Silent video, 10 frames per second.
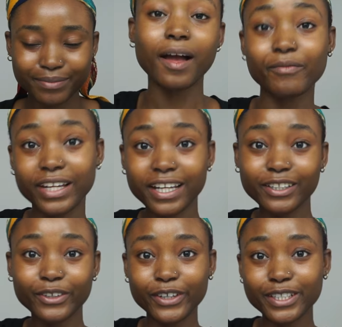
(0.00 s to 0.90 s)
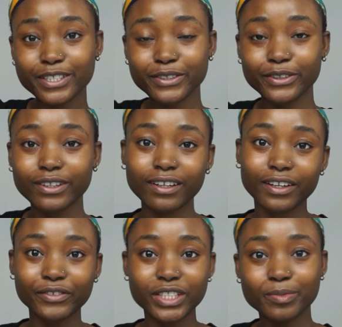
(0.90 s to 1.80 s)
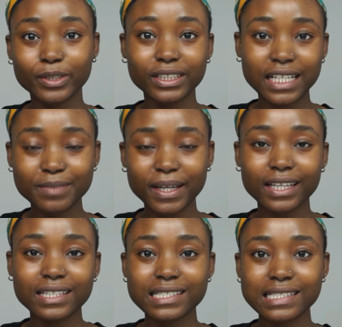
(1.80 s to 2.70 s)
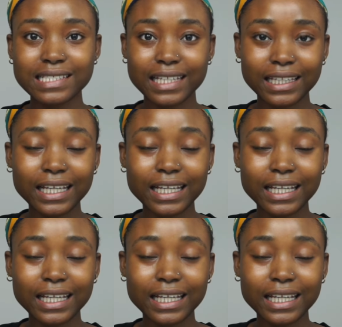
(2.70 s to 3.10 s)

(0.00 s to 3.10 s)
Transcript: I'm finally going to Richmond Night Market today.